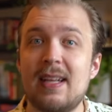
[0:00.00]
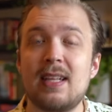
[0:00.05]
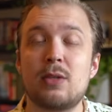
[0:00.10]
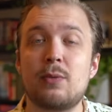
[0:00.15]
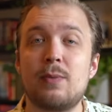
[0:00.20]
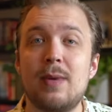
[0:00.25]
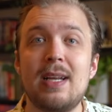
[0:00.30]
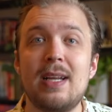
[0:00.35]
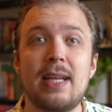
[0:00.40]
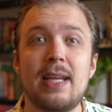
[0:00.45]
I think
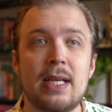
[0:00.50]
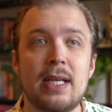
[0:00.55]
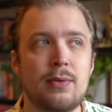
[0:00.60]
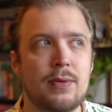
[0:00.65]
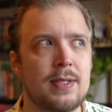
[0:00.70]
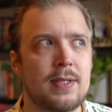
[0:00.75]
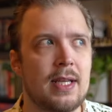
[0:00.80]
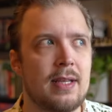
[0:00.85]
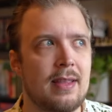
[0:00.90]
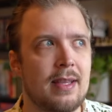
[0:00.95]
it's really
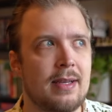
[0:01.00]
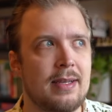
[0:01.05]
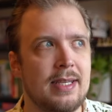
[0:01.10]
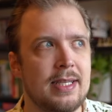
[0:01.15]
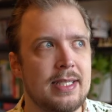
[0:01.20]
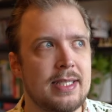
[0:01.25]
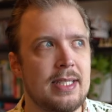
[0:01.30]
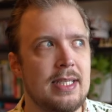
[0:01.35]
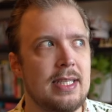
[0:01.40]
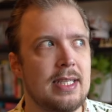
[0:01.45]
interesting that
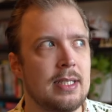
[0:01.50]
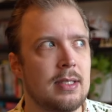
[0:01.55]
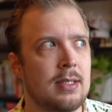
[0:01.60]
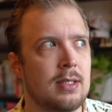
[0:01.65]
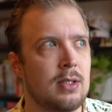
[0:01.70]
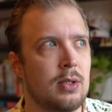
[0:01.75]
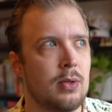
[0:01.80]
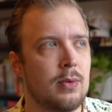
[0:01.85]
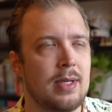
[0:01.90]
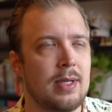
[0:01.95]
Disney
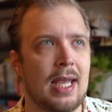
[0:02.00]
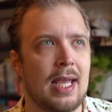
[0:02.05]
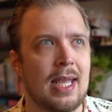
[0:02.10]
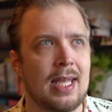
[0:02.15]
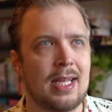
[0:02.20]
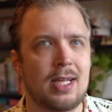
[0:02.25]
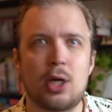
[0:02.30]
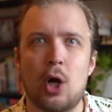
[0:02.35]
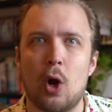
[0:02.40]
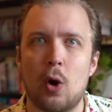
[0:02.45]
is doing
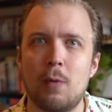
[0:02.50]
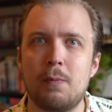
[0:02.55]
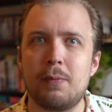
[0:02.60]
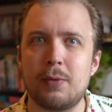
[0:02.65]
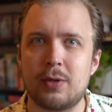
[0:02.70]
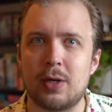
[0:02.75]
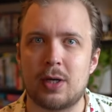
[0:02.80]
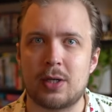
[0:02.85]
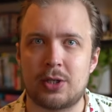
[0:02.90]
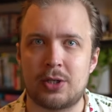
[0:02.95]
a
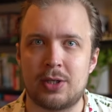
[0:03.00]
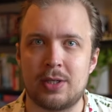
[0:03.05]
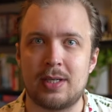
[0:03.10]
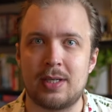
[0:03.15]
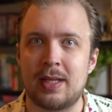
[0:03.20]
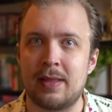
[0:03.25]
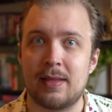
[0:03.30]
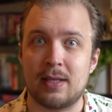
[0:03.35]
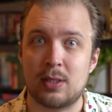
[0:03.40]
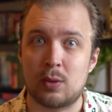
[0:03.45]

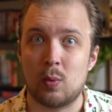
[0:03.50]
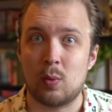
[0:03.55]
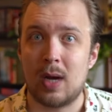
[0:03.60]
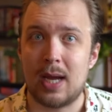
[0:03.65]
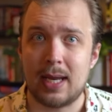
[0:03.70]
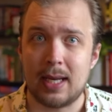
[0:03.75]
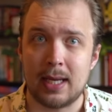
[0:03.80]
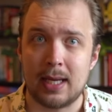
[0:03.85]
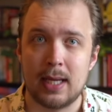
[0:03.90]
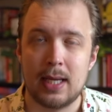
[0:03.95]
co-production in this
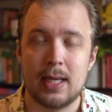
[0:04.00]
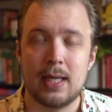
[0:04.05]
way.